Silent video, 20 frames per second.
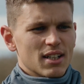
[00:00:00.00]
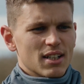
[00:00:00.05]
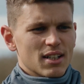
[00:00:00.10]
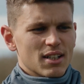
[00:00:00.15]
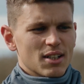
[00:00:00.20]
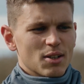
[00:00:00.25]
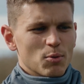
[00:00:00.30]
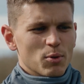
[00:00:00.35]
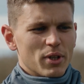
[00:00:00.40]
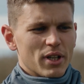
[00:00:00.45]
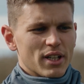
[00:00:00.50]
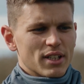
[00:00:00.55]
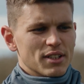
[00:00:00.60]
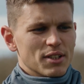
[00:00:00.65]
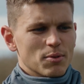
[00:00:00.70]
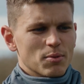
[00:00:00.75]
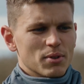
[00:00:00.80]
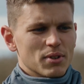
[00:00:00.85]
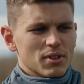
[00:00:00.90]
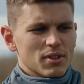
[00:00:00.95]
Uh, we had
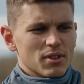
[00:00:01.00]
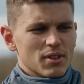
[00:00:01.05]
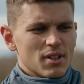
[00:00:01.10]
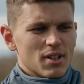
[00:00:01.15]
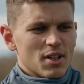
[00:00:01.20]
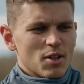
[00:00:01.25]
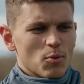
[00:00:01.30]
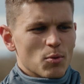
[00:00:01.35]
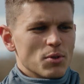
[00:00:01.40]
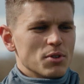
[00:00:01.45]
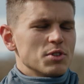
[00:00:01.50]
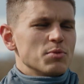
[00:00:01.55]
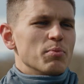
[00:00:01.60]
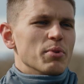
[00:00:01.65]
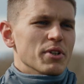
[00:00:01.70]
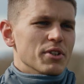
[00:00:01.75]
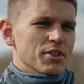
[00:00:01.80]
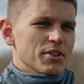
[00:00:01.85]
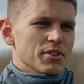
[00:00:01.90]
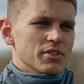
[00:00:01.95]
even worse
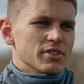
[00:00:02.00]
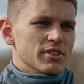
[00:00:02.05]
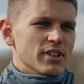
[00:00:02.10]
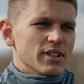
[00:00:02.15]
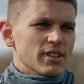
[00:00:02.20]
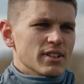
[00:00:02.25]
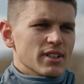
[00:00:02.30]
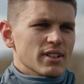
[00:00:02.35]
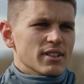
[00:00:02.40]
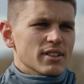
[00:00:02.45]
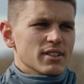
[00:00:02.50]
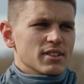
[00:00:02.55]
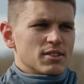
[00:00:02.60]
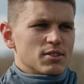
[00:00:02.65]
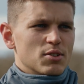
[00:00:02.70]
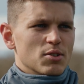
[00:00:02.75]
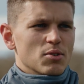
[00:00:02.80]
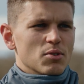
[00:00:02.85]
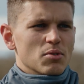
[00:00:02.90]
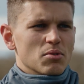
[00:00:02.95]
periods than, than this,
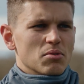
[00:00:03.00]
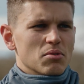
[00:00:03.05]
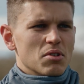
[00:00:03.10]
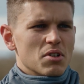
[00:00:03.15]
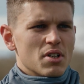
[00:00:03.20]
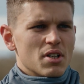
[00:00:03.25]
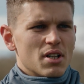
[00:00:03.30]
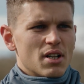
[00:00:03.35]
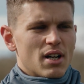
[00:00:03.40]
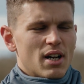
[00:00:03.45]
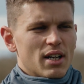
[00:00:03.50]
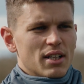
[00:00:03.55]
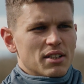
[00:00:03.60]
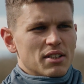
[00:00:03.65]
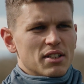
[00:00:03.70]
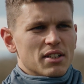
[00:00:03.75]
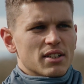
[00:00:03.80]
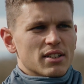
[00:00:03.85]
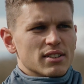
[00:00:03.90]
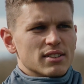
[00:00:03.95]
so I
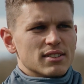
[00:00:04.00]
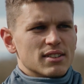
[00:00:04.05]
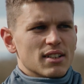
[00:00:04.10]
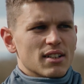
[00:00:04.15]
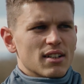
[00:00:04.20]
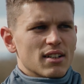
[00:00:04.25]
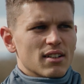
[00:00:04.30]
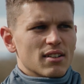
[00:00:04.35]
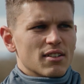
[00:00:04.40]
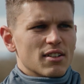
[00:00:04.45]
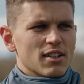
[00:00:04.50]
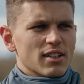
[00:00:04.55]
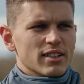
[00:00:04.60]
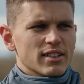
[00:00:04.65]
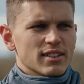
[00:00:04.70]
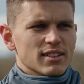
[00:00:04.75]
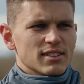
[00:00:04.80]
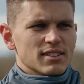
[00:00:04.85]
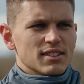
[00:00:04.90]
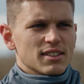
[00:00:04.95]
think it's still early
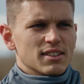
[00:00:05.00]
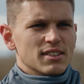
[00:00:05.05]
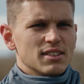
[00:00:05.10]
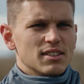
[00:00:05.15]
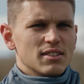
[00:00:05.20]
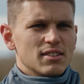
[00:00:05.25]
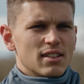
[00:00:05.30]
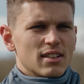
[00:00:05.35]
in the season.